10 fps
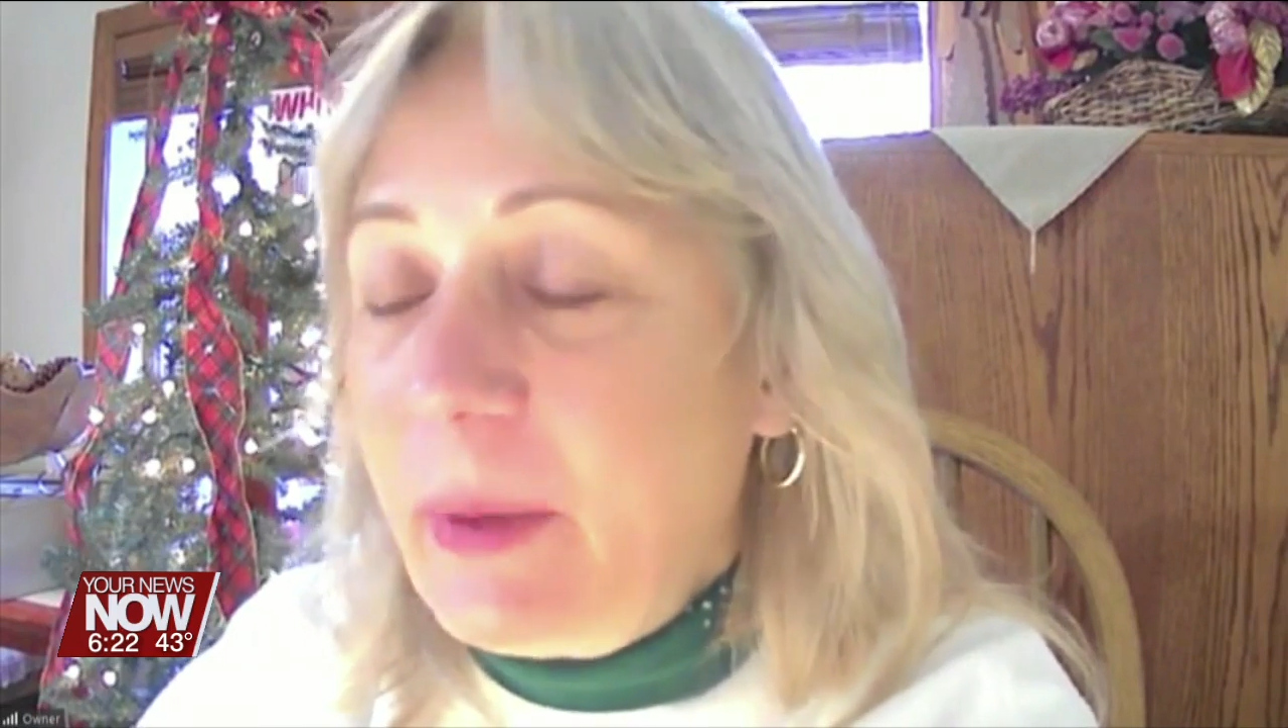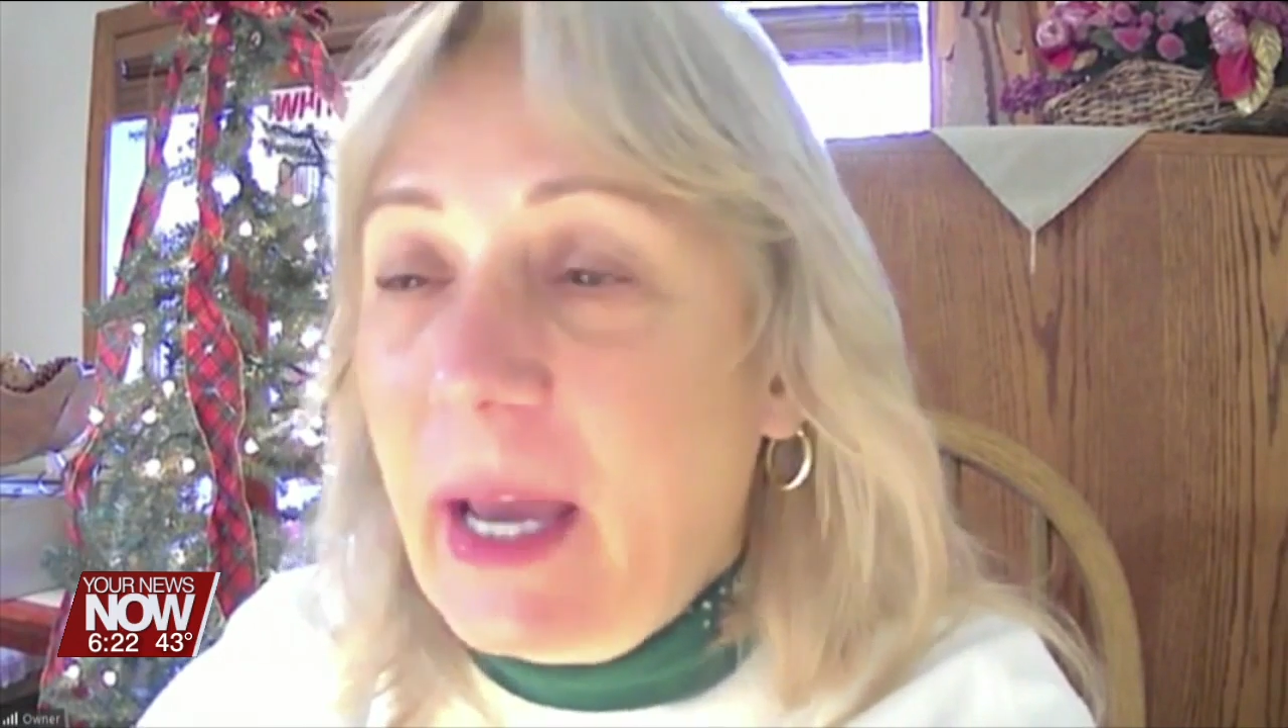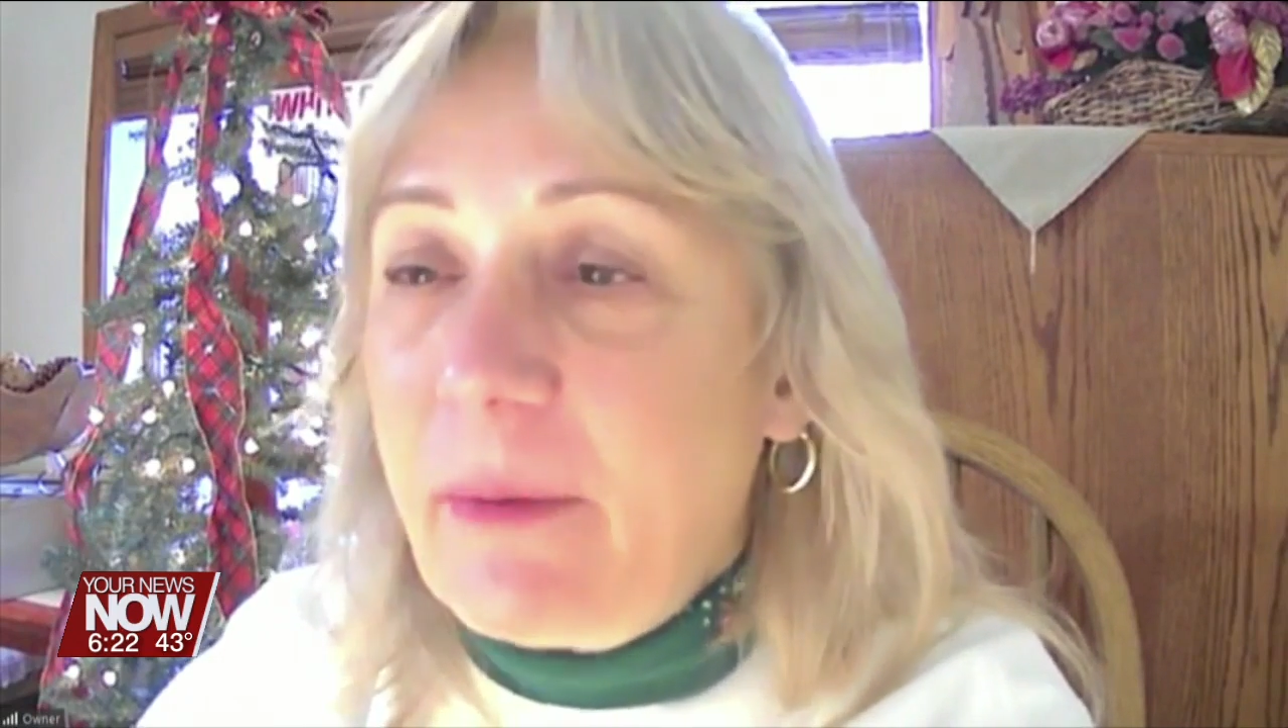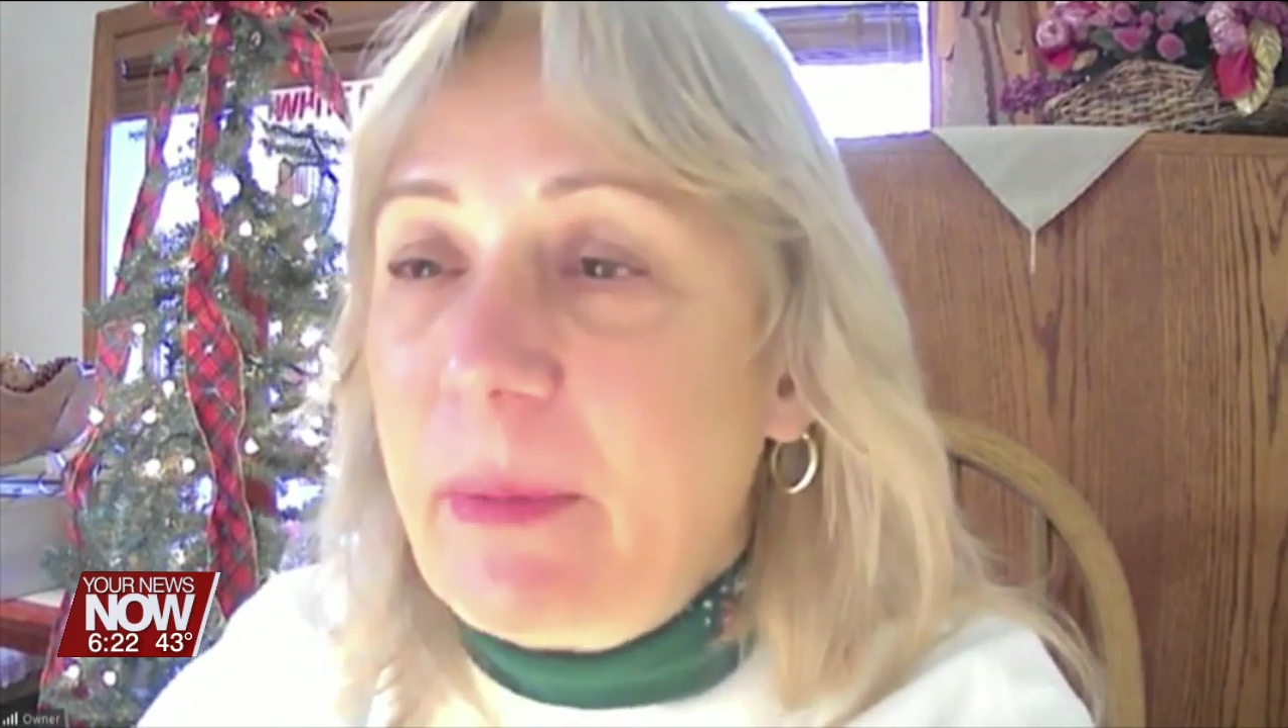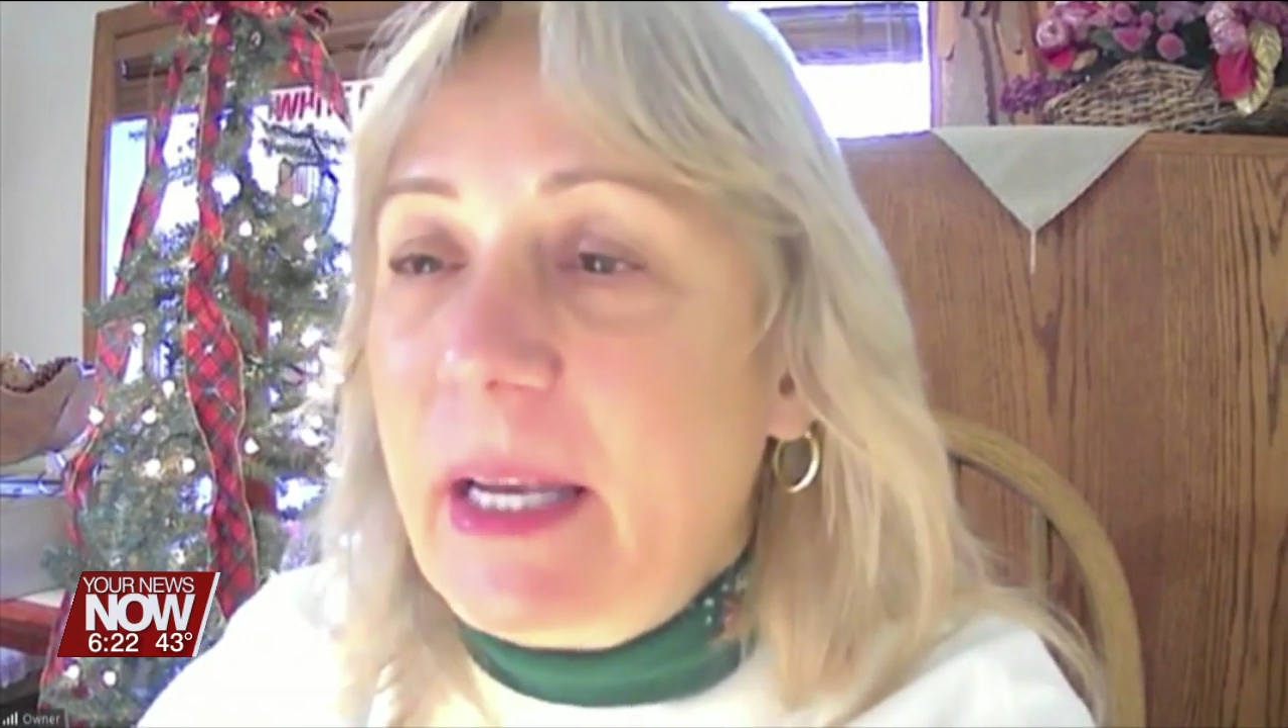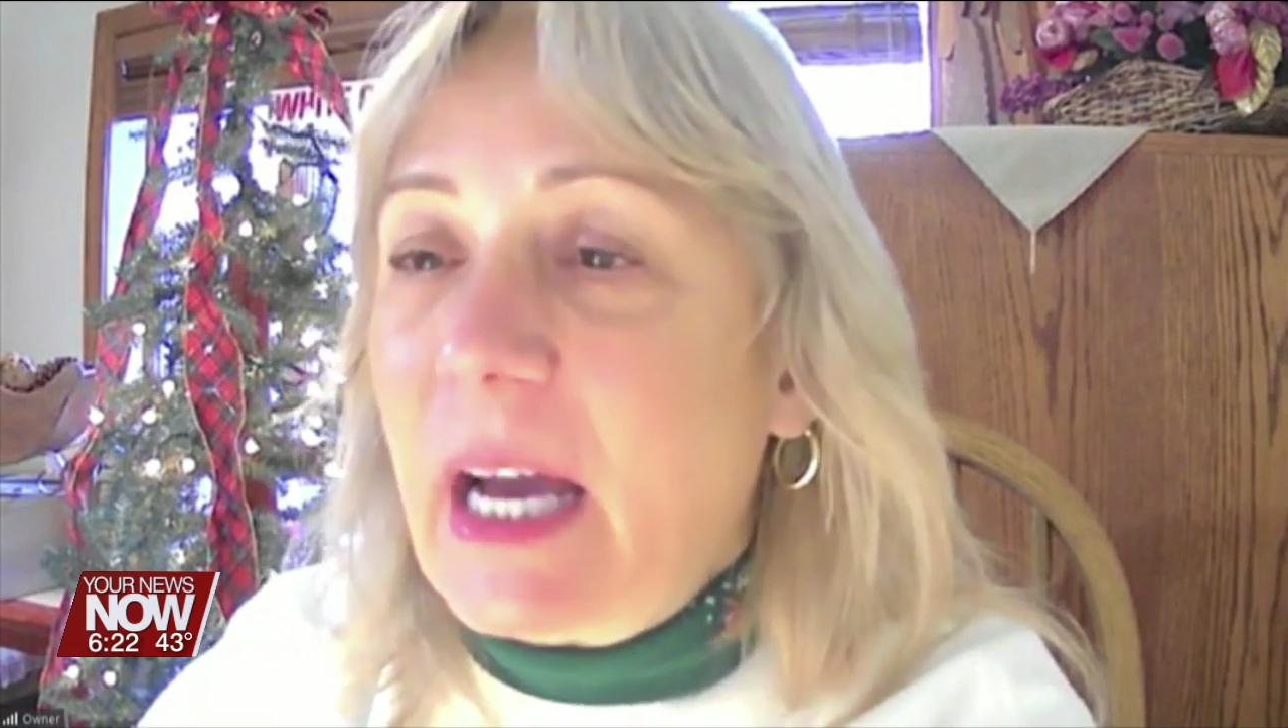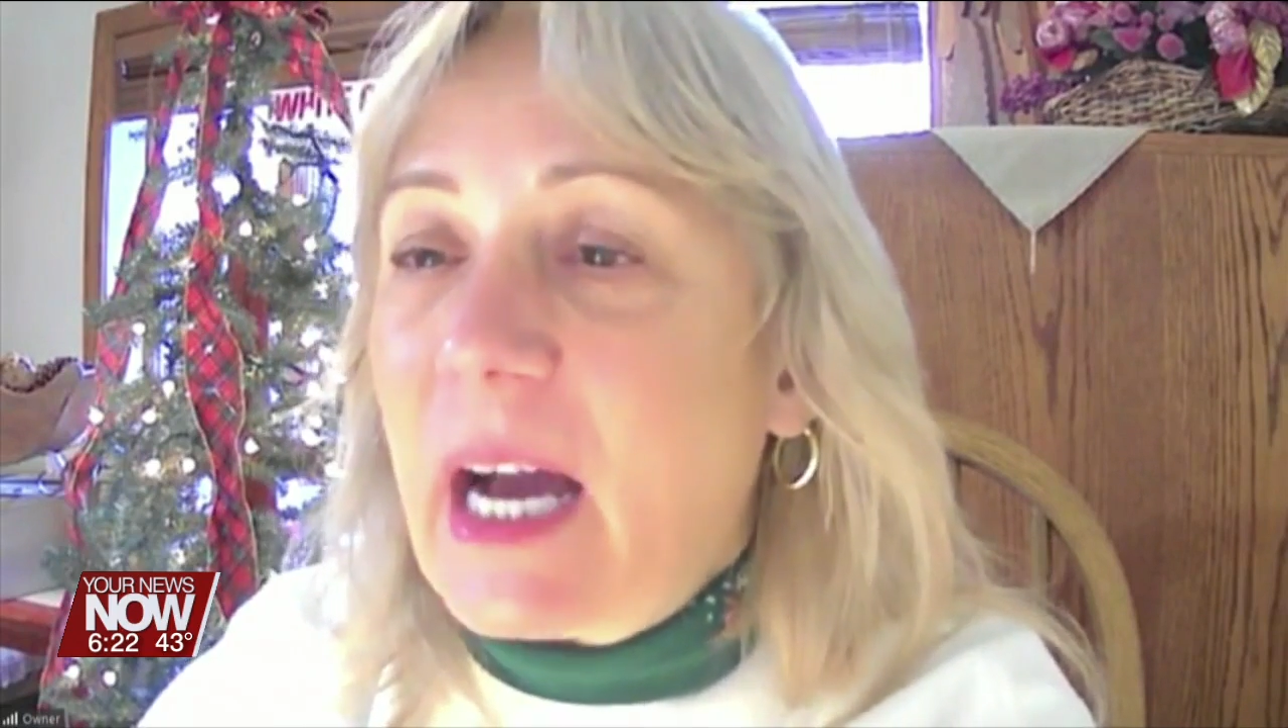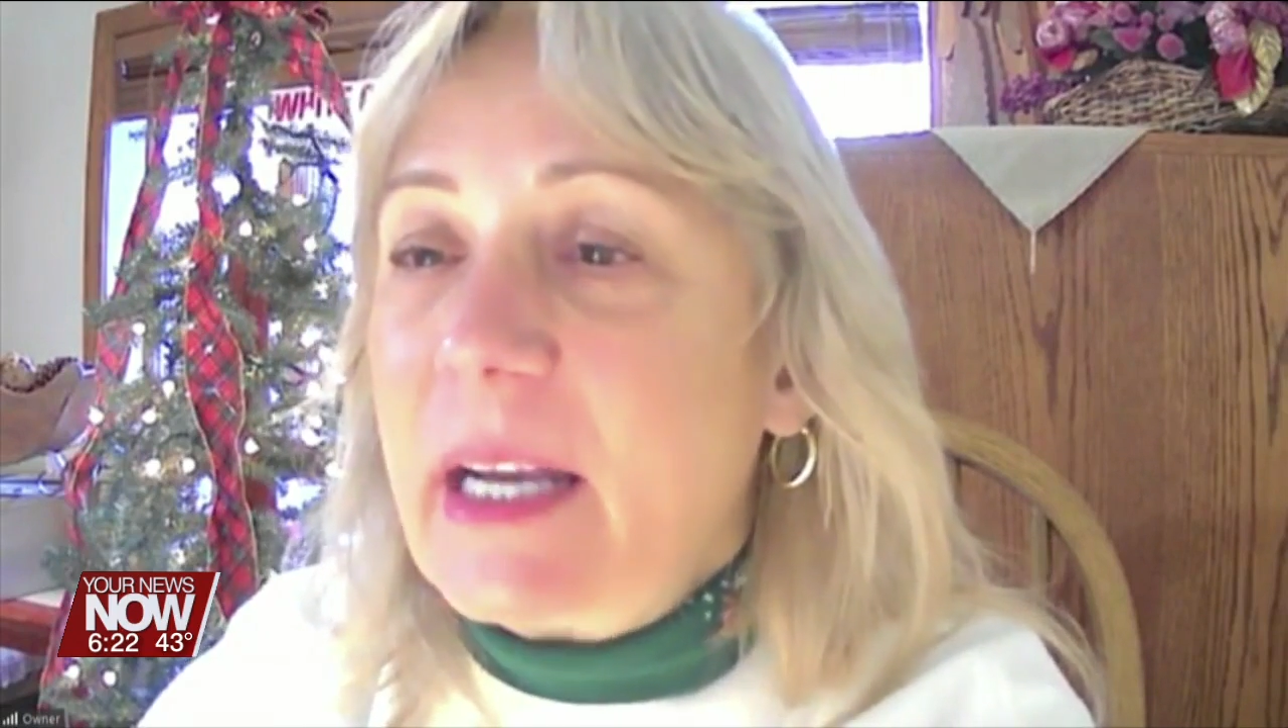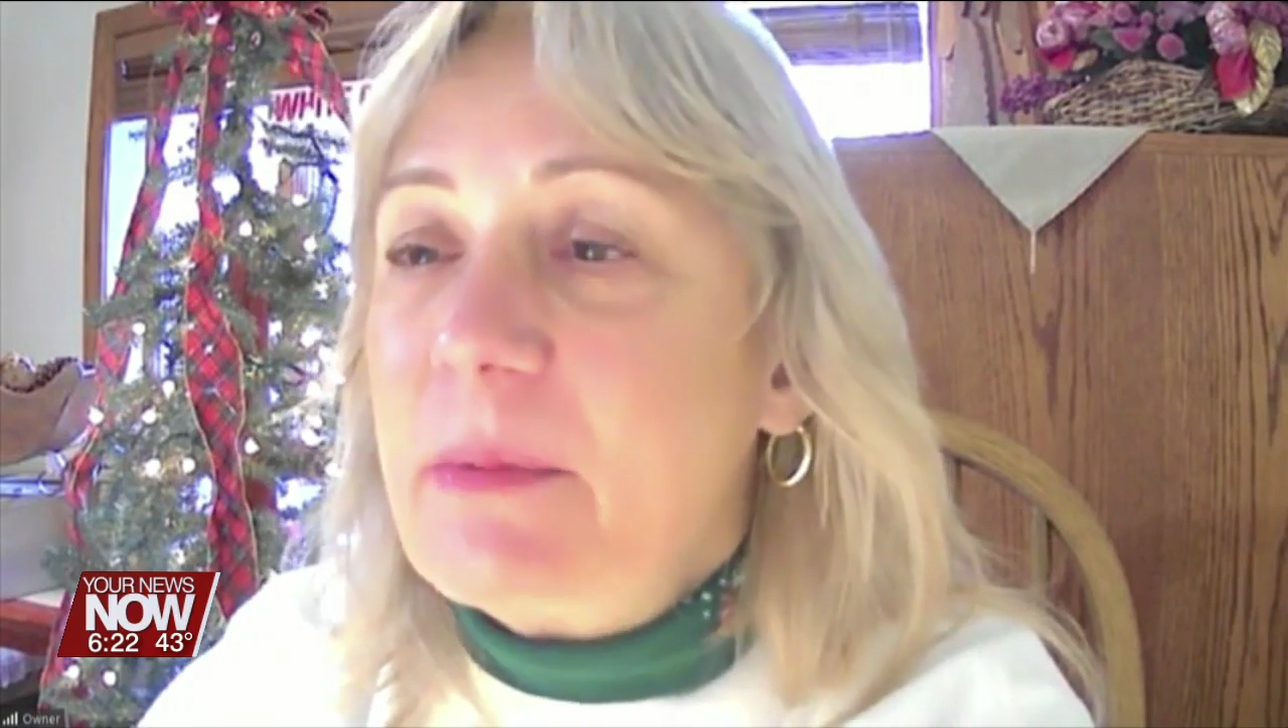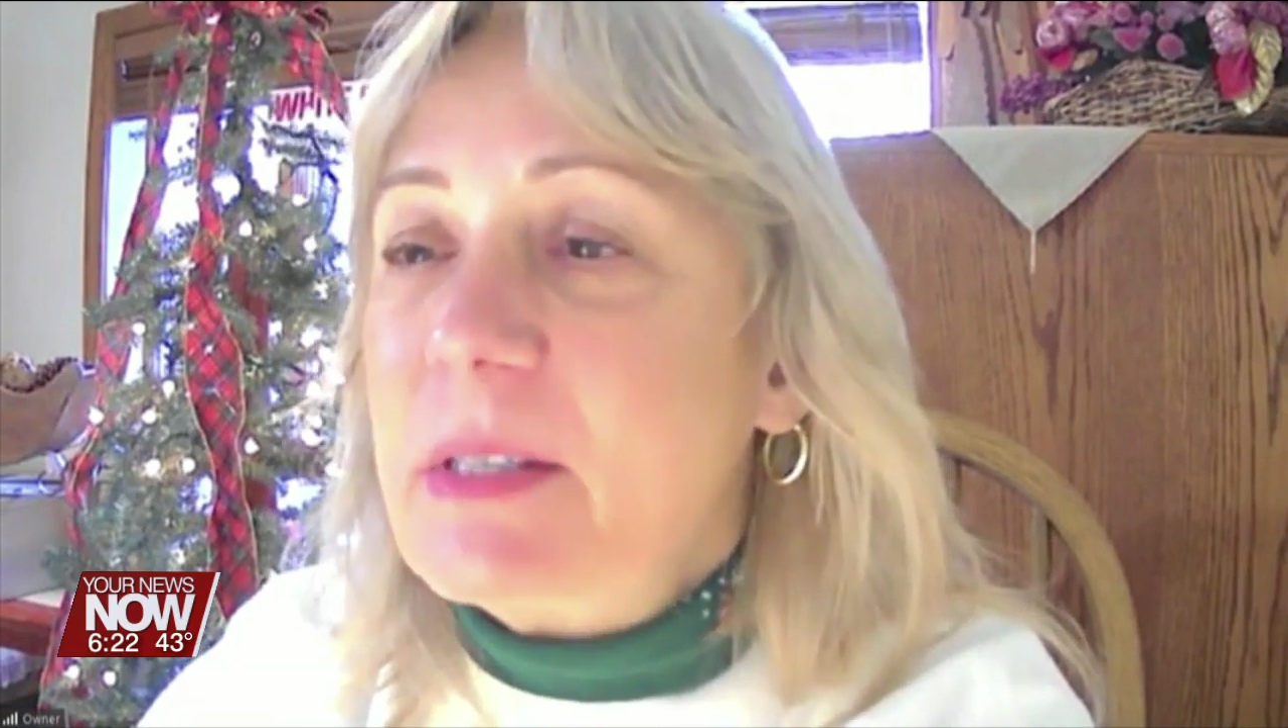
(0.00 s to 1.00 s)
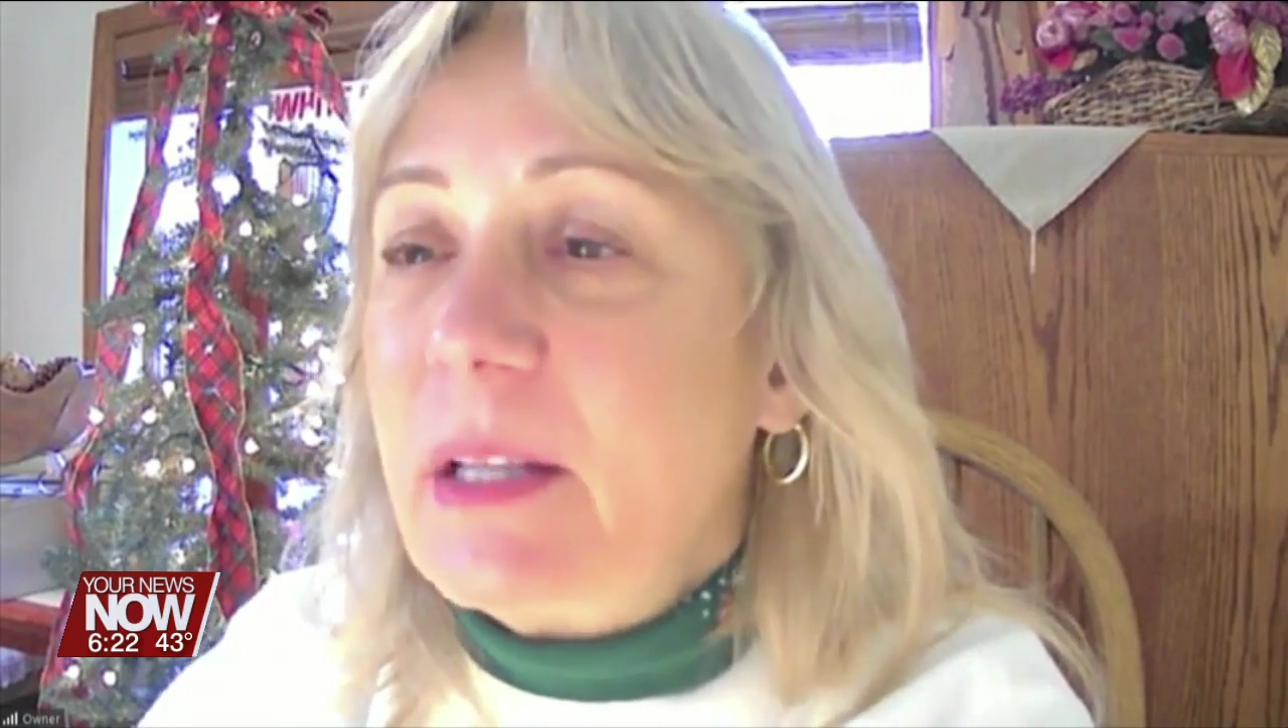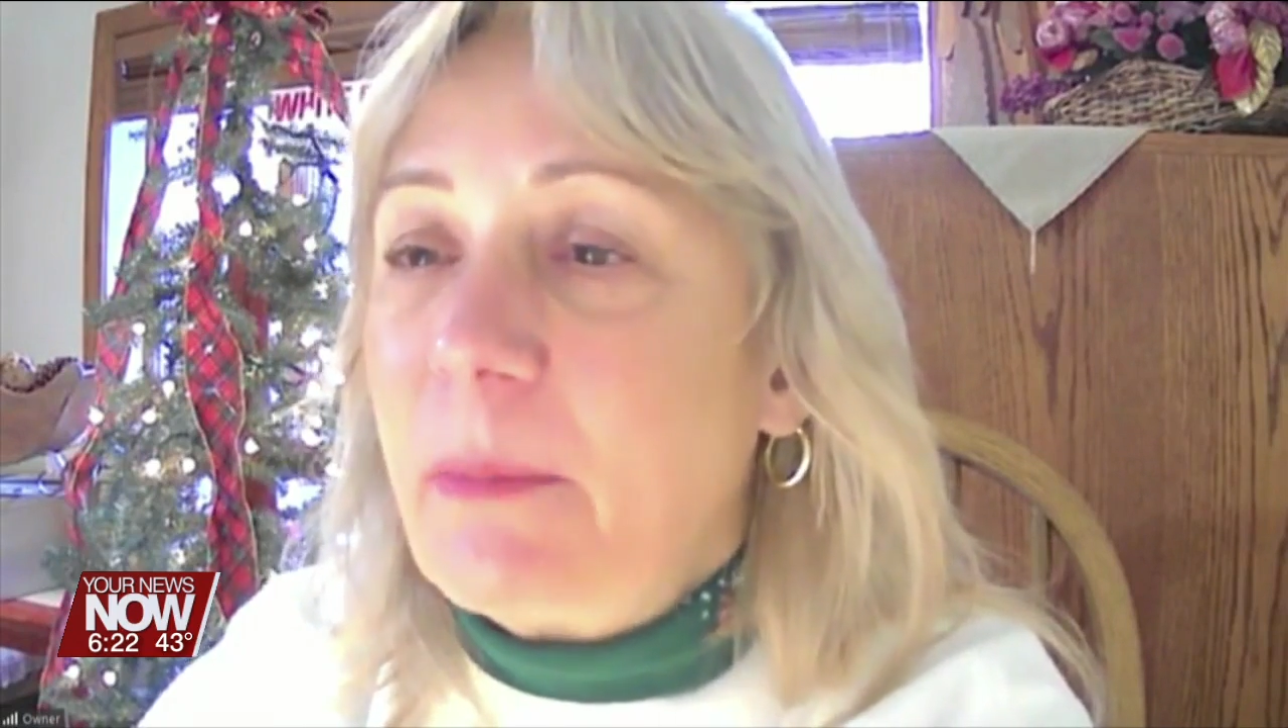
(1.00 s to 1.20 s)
we have many items